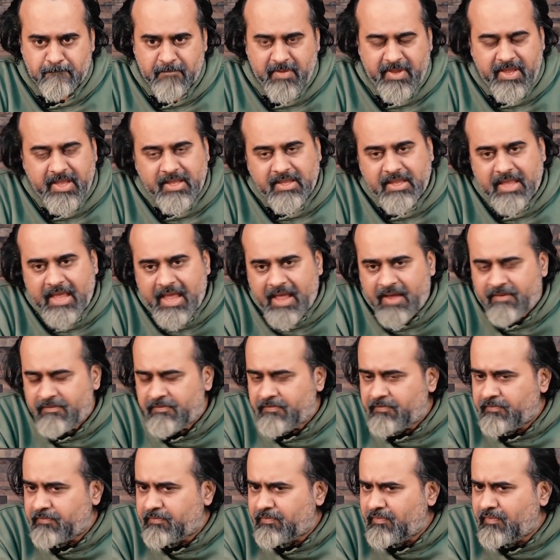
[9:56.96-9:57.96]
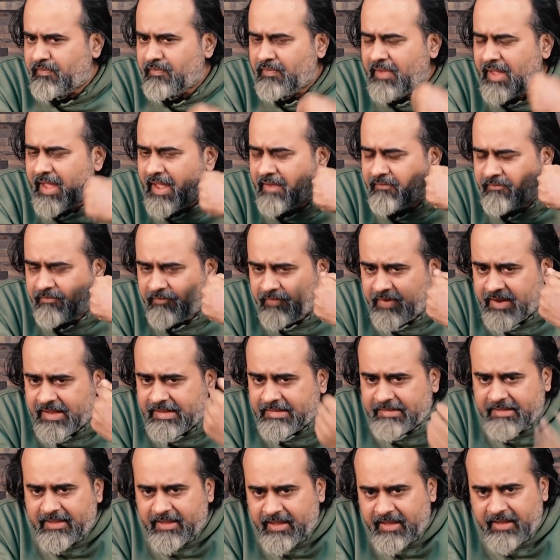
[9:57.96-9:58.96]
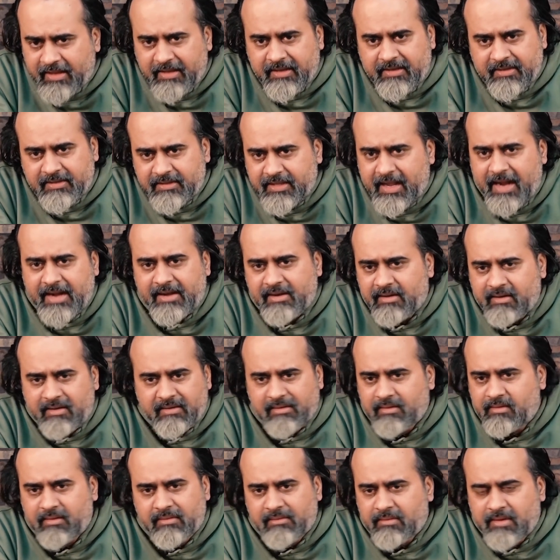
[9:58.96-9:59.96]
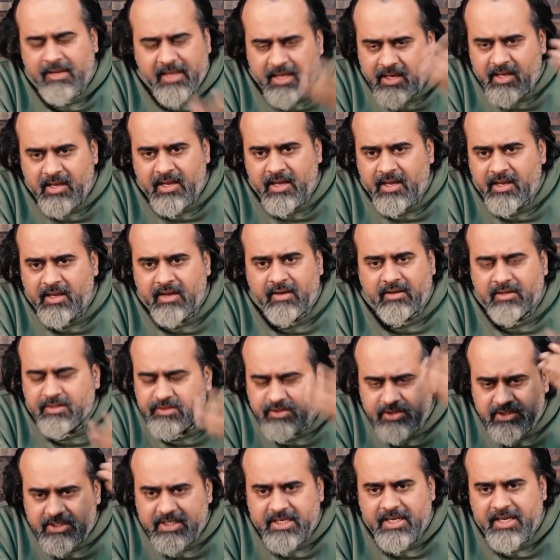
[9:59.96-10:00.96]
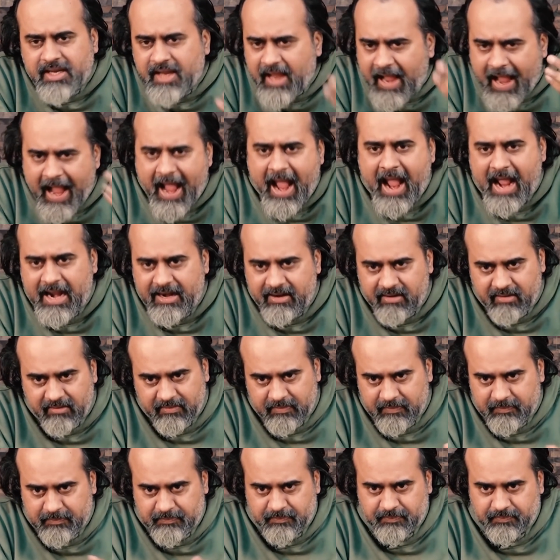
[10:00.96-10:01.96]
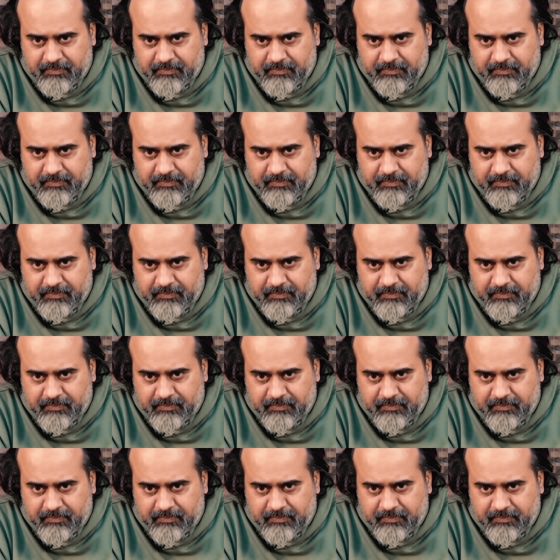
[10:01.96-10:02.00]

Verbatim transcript: He gave everything that he, she had.